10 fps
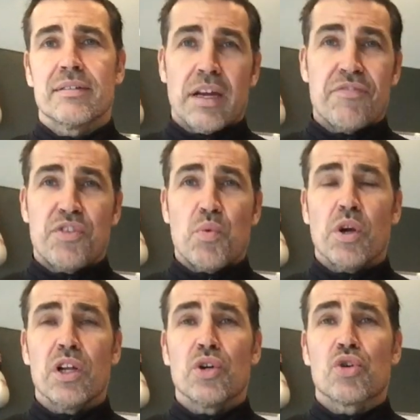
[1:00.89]
And if you
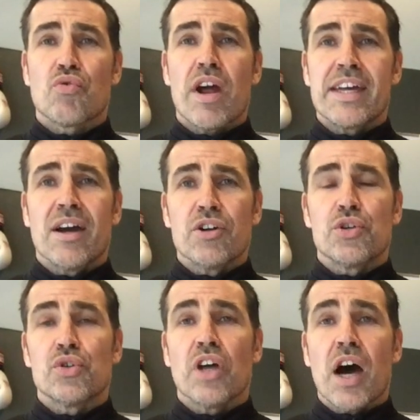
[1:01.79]
want to look great on
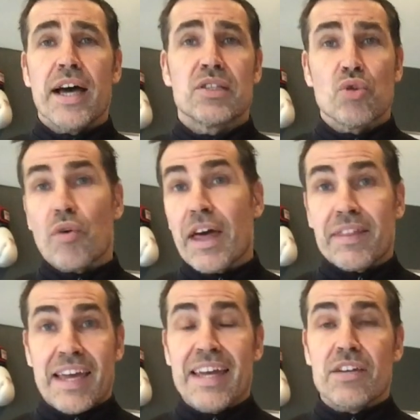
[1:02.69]
your diet or at
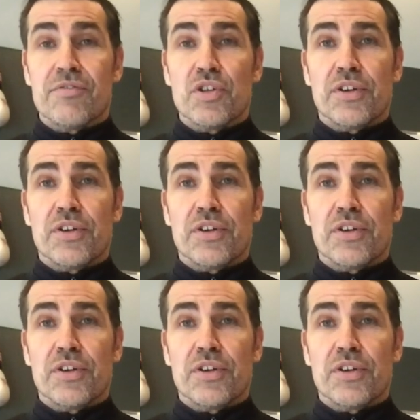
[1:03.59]
the end of your